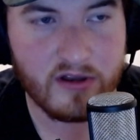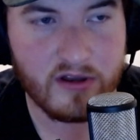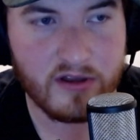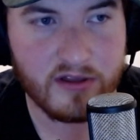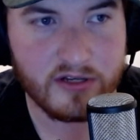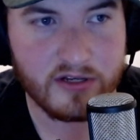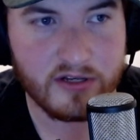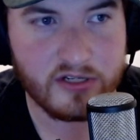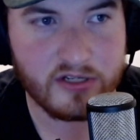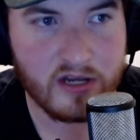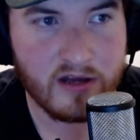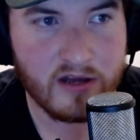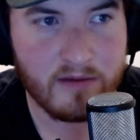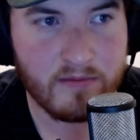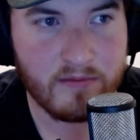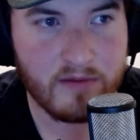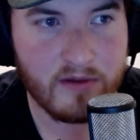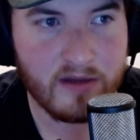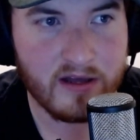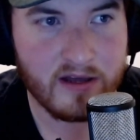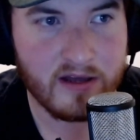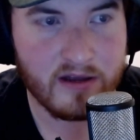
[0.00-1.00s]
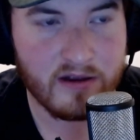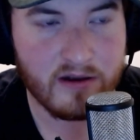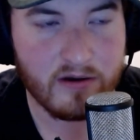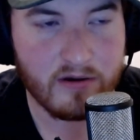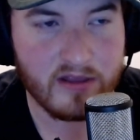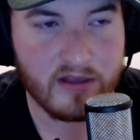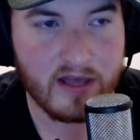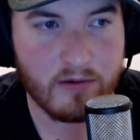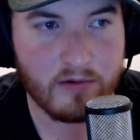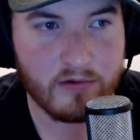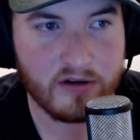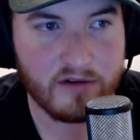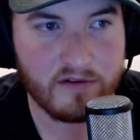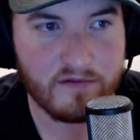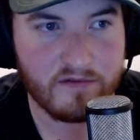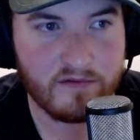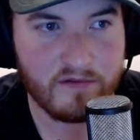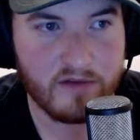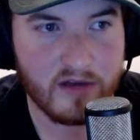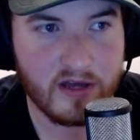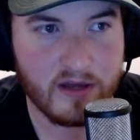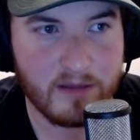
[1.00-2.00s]
job, or that would
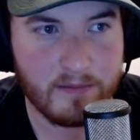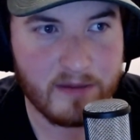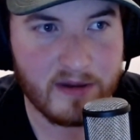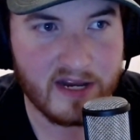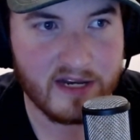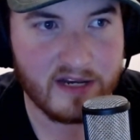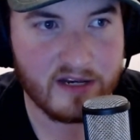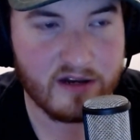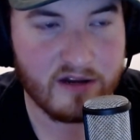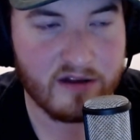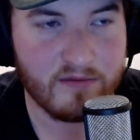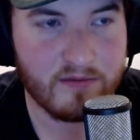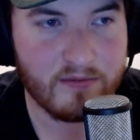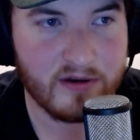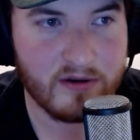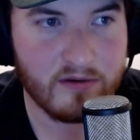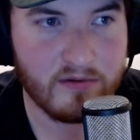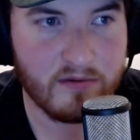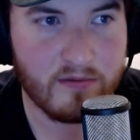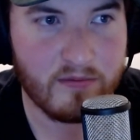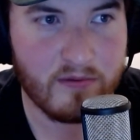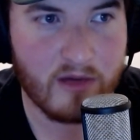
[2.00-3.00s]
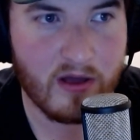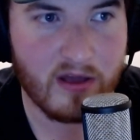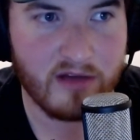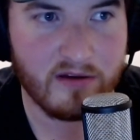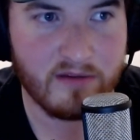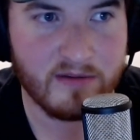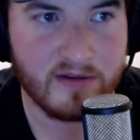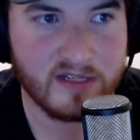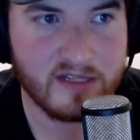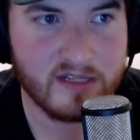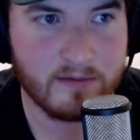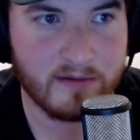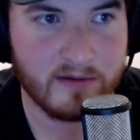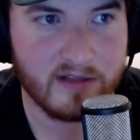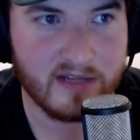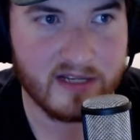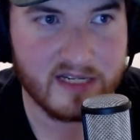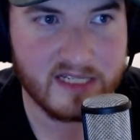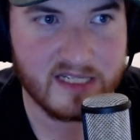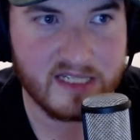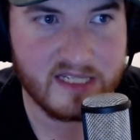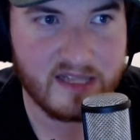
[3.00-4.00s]
have paid enough, but it would have probably been something
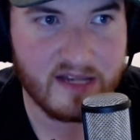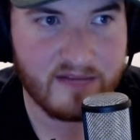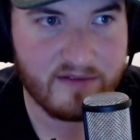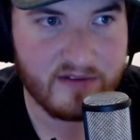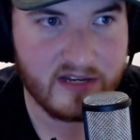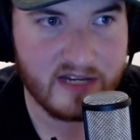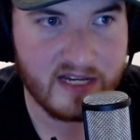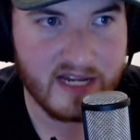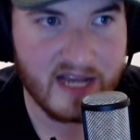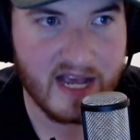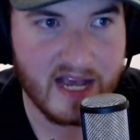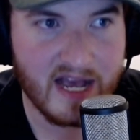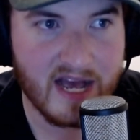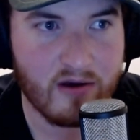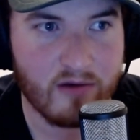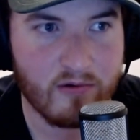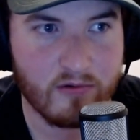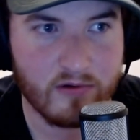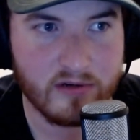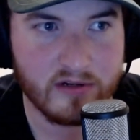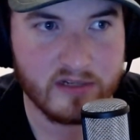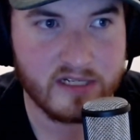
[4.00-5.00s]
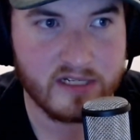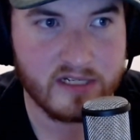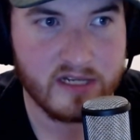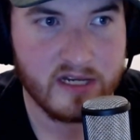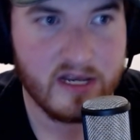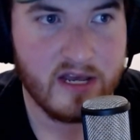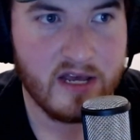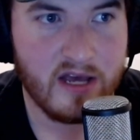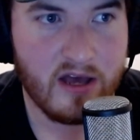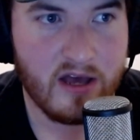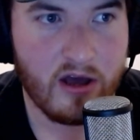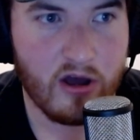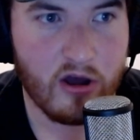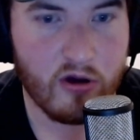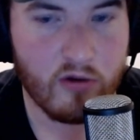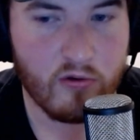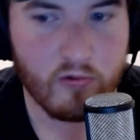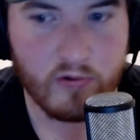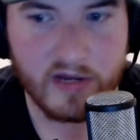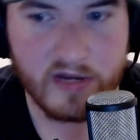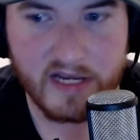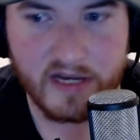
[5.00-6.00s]
like 70 hours a
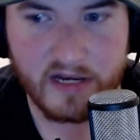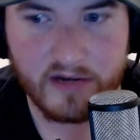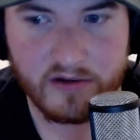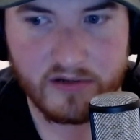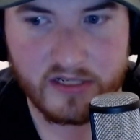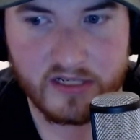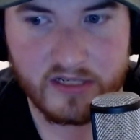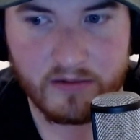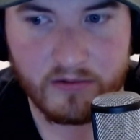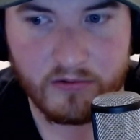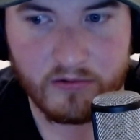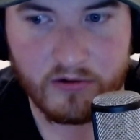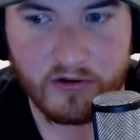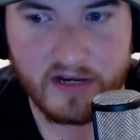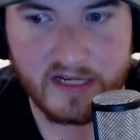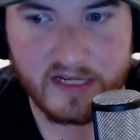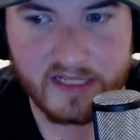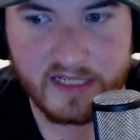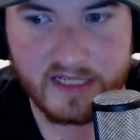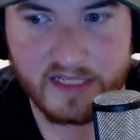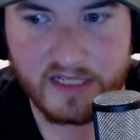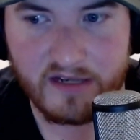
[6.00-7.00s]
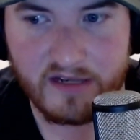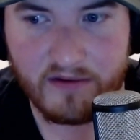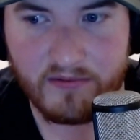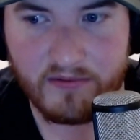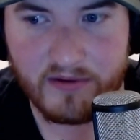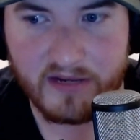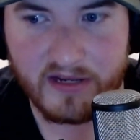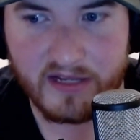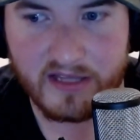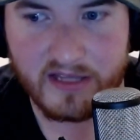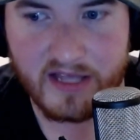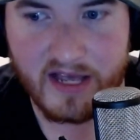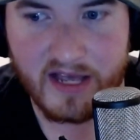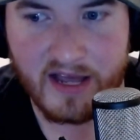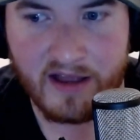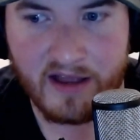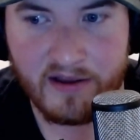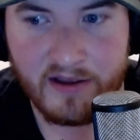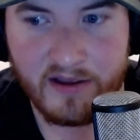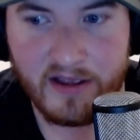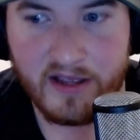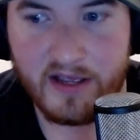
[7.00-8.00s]
week or some crazy stuff like that.
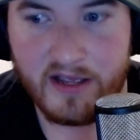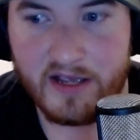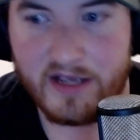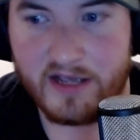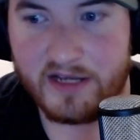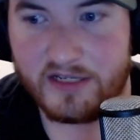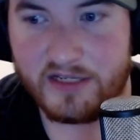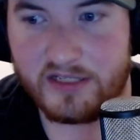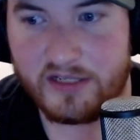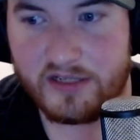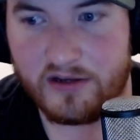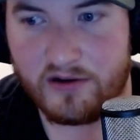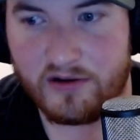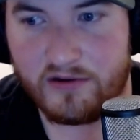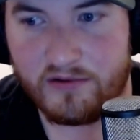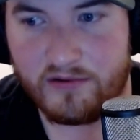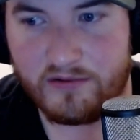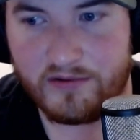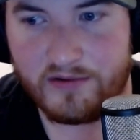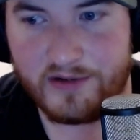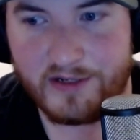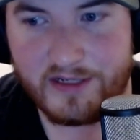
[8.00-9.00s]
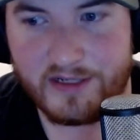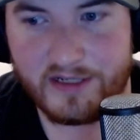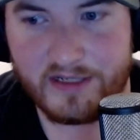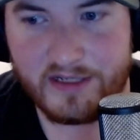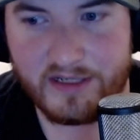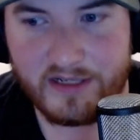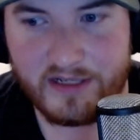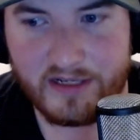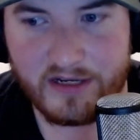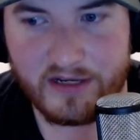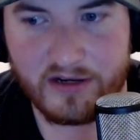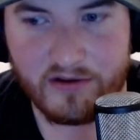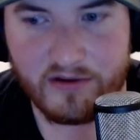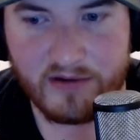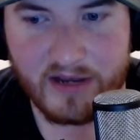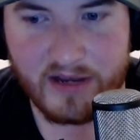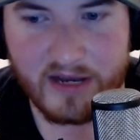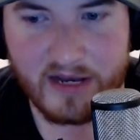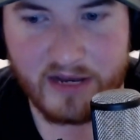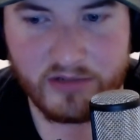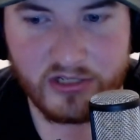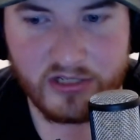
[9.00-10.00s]
So
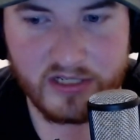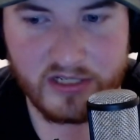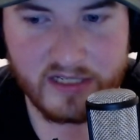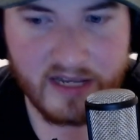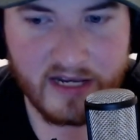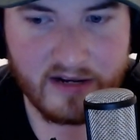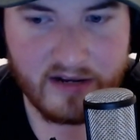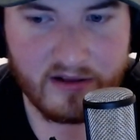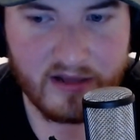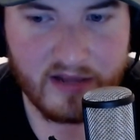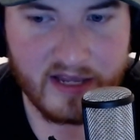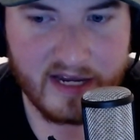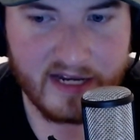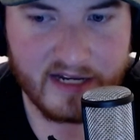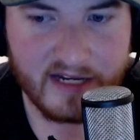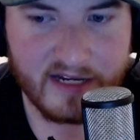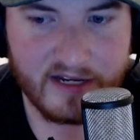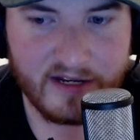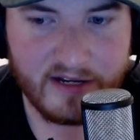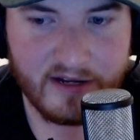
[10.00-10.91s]
it was just kind of like